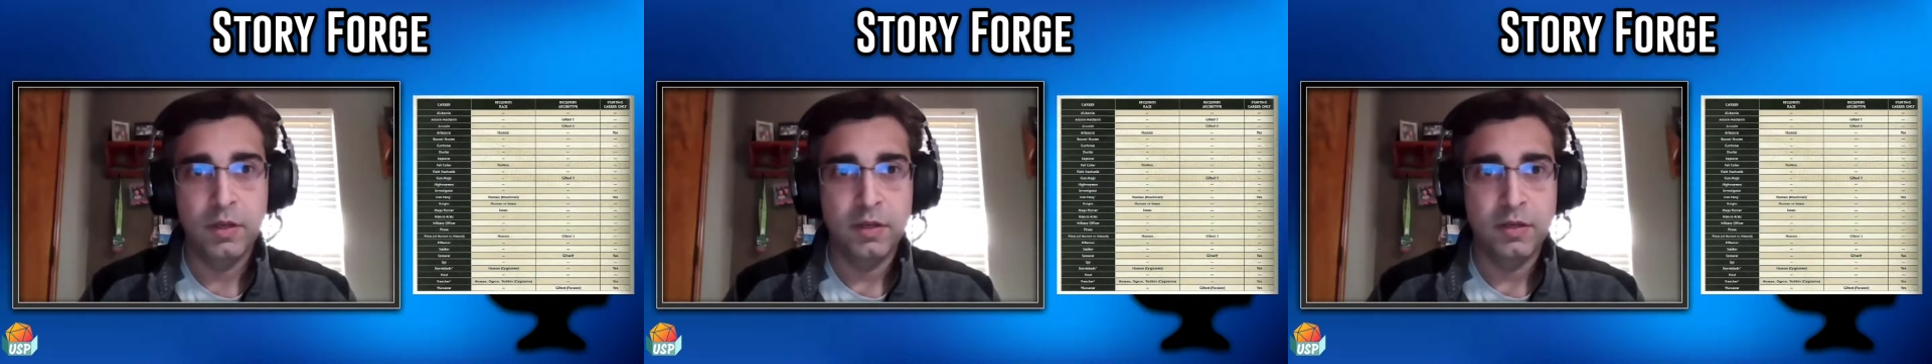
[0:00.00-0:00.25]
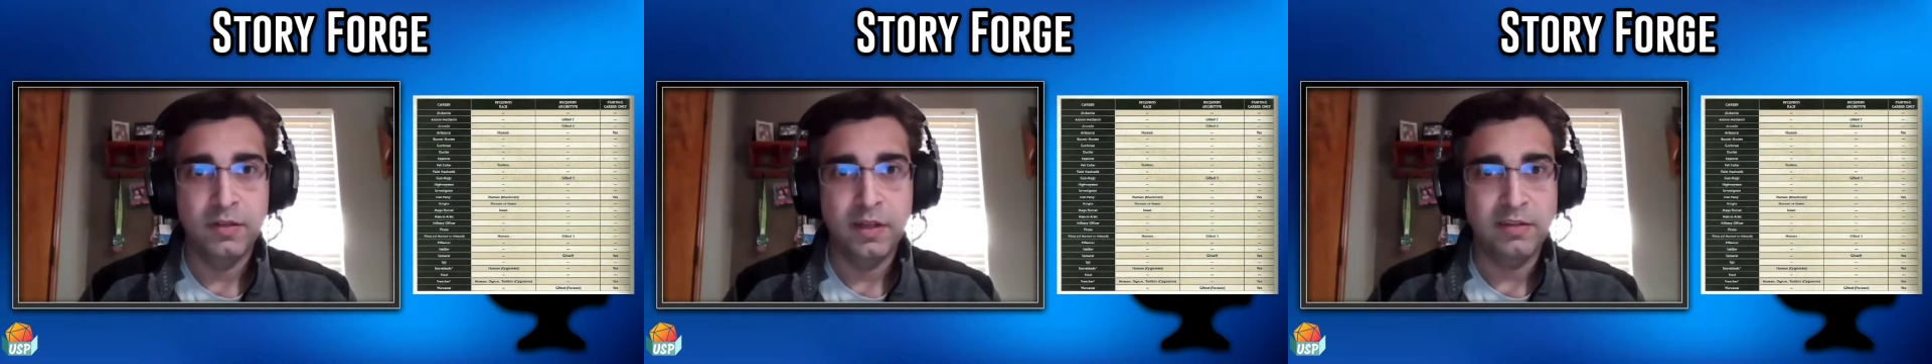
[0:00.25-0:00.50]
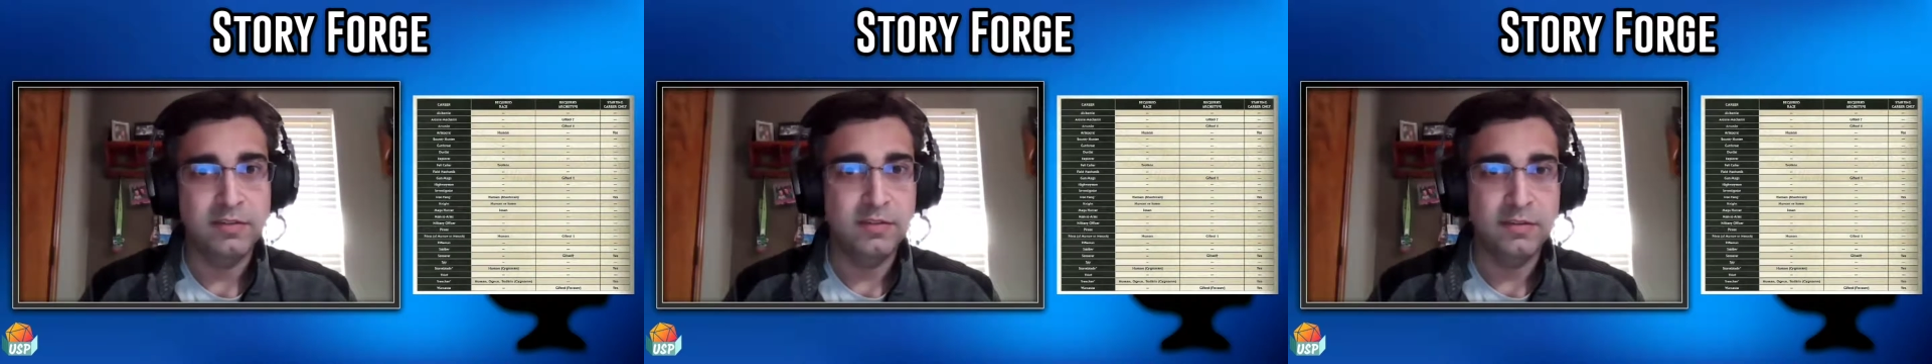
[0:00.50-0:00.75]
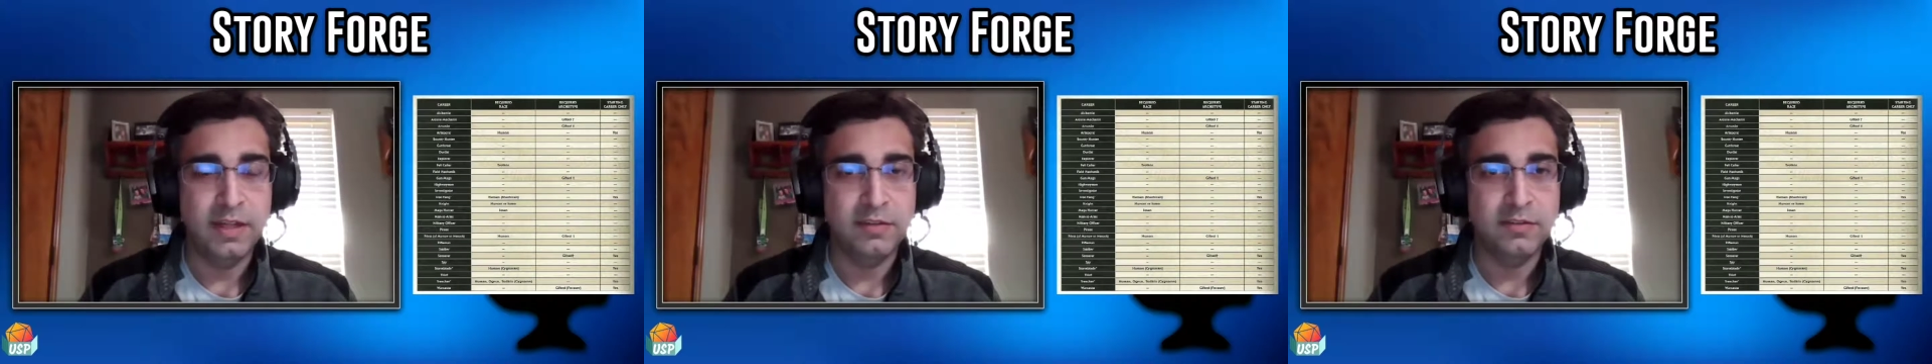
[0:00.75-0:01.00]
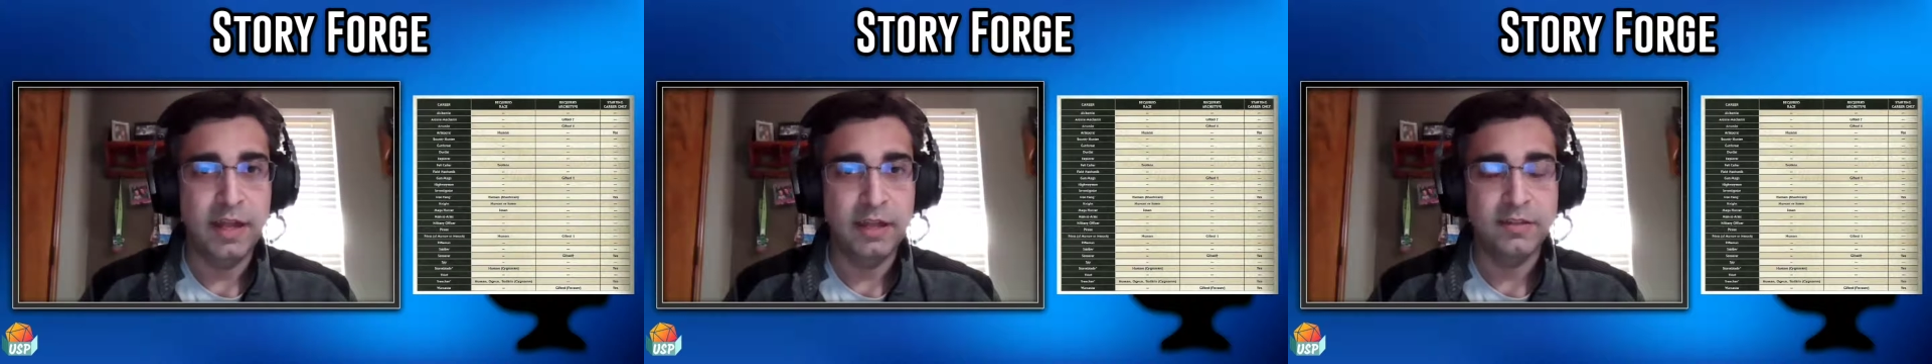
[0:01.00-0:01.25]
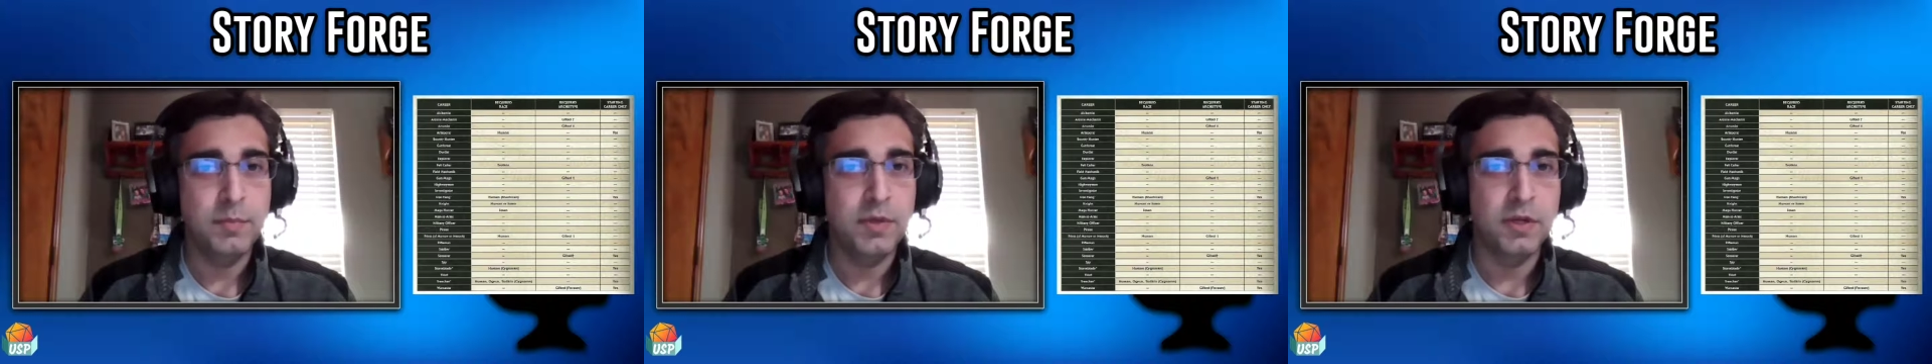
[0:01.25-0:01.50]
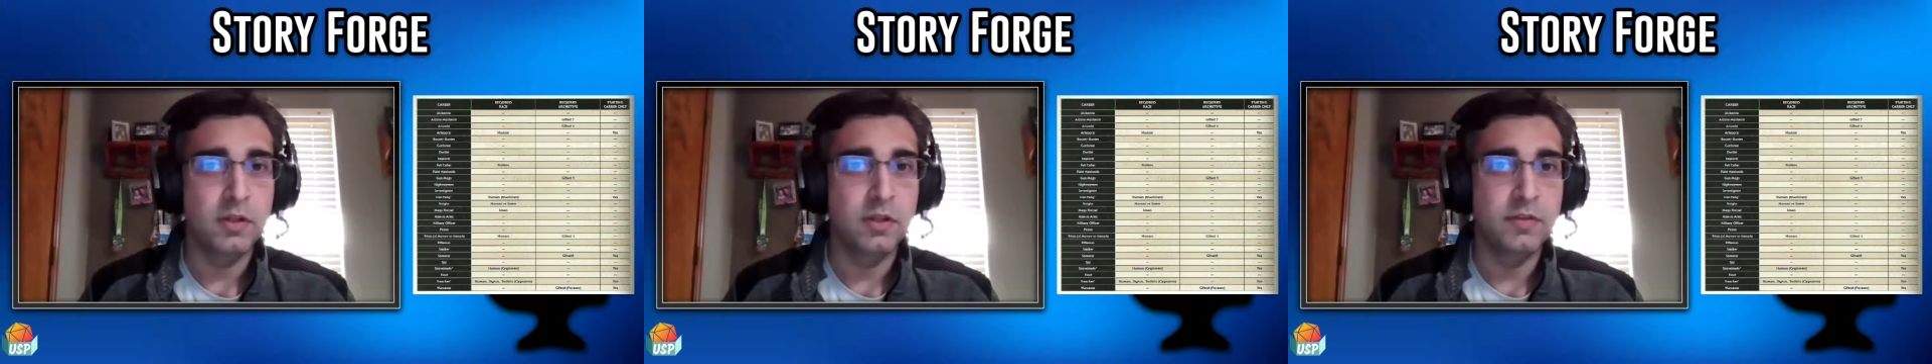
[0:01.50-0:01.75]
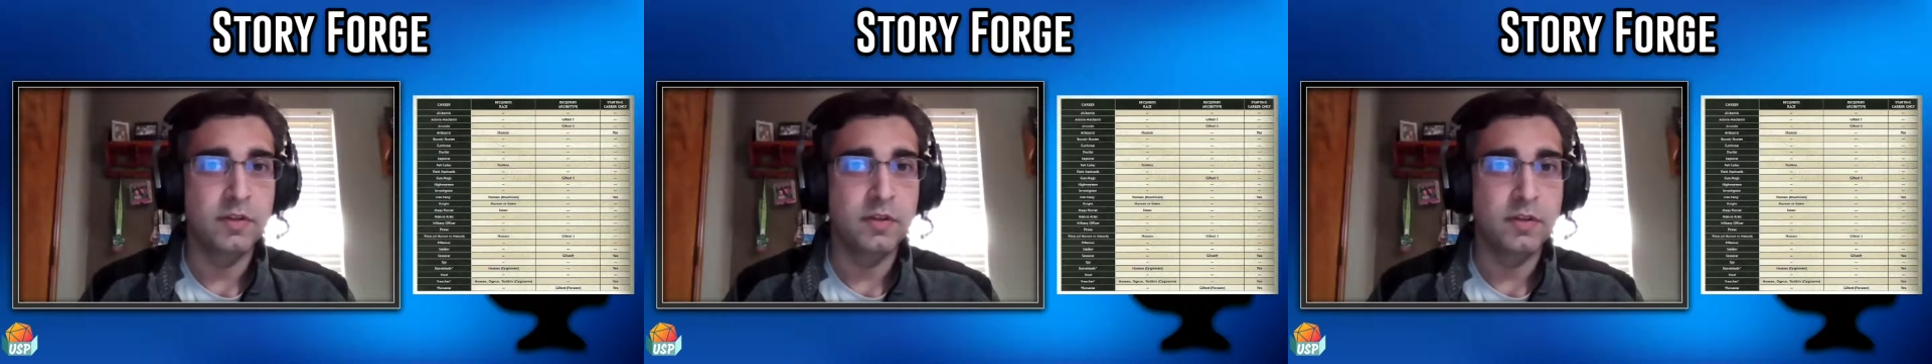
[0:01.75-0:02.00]
that's not typical
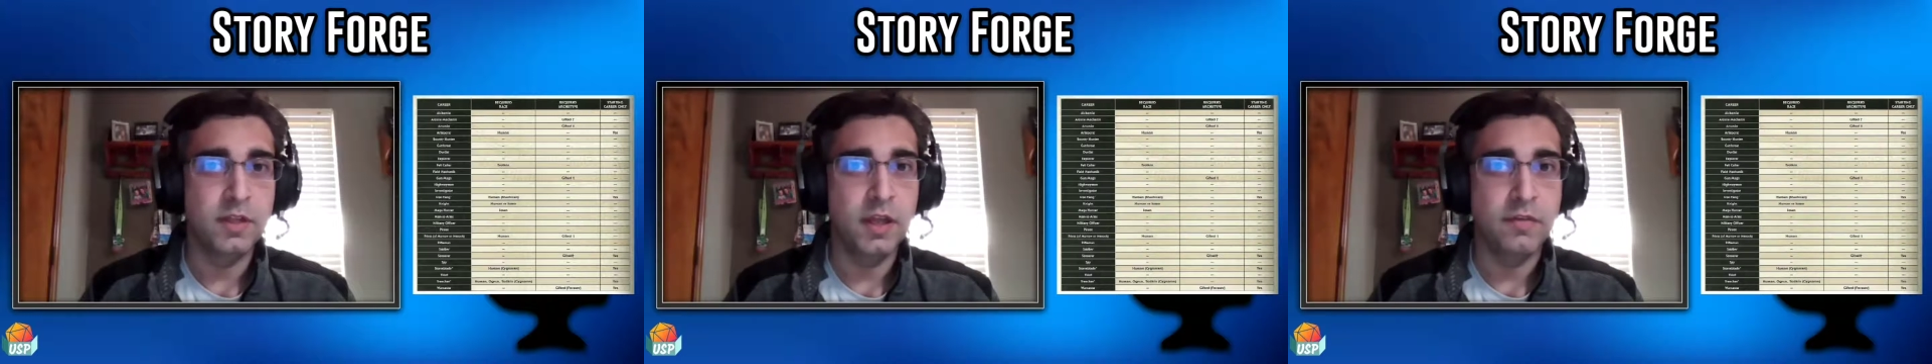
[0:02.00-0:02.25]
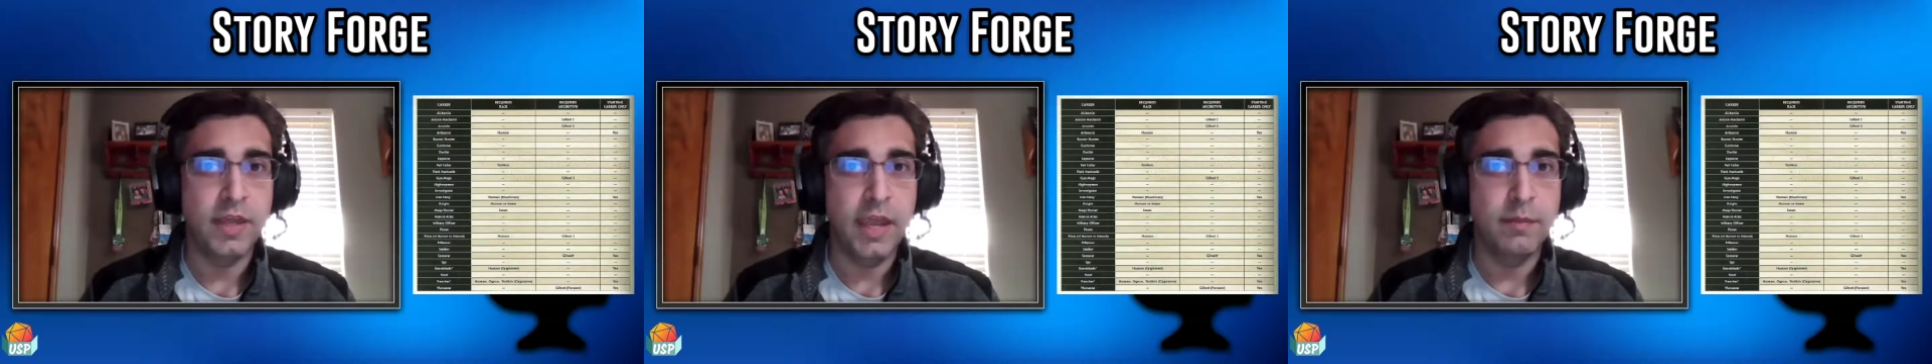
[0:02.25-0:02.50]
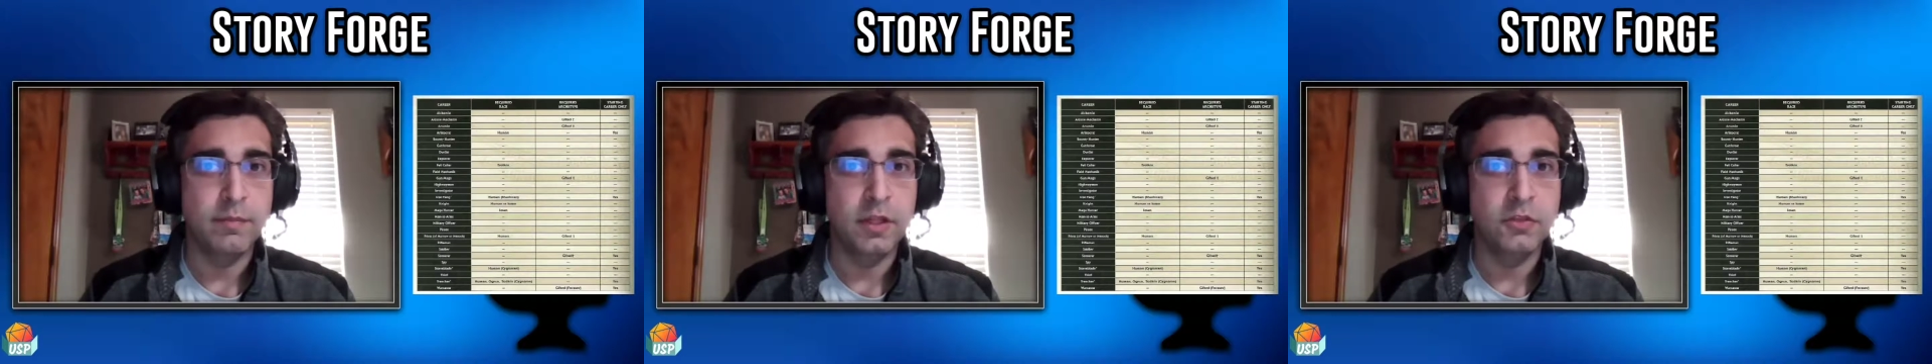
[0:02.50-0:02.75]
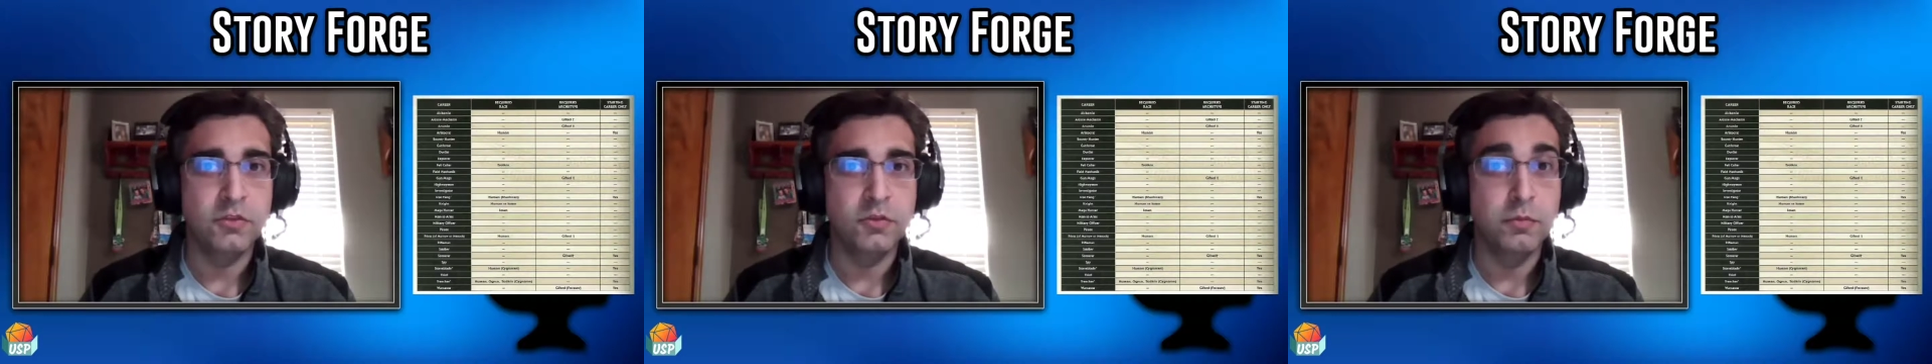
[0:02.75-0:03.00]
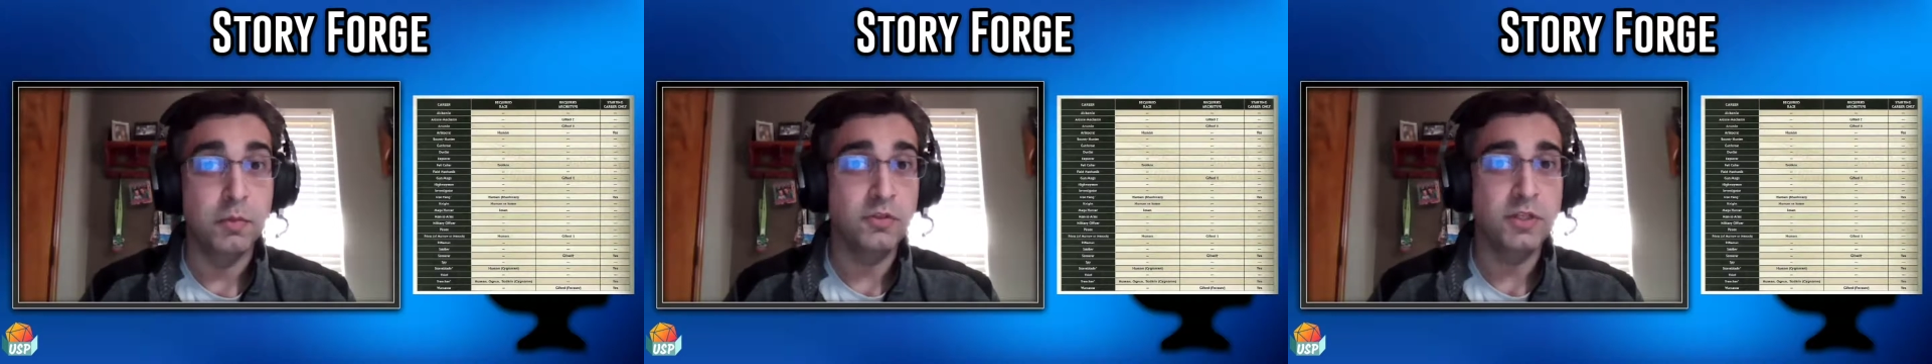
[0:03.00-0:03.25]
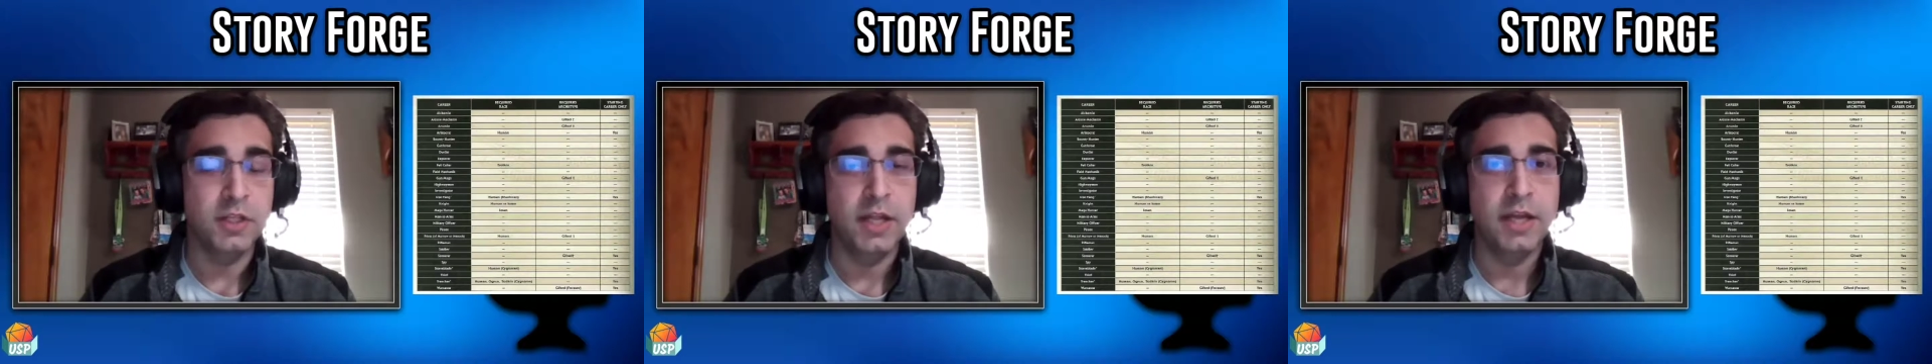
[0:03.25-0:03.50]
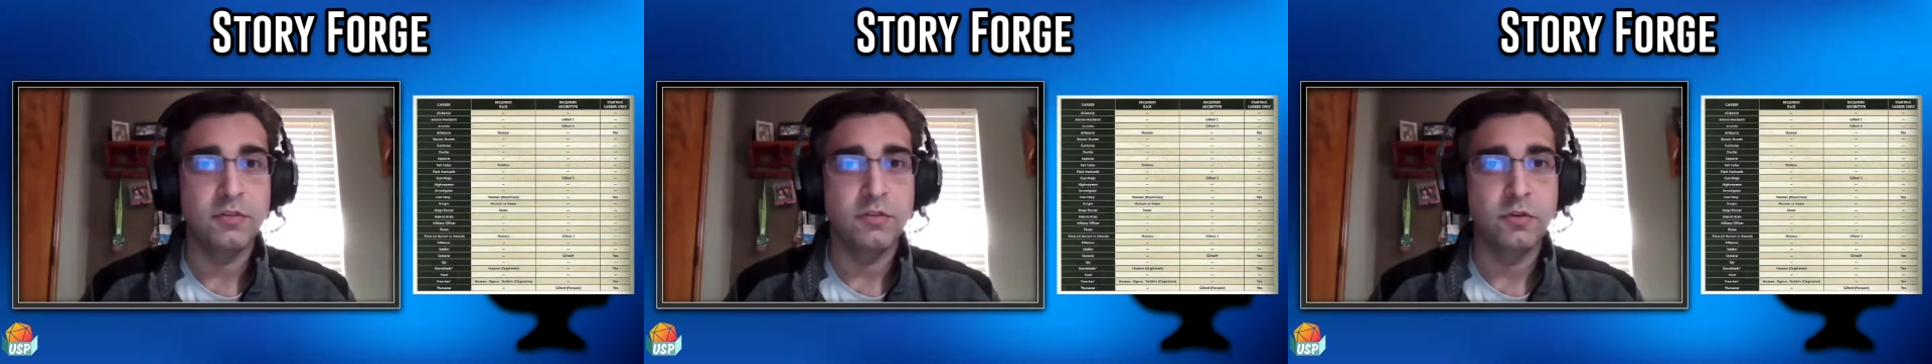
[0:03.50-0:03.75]
of a game that lets you multi-class.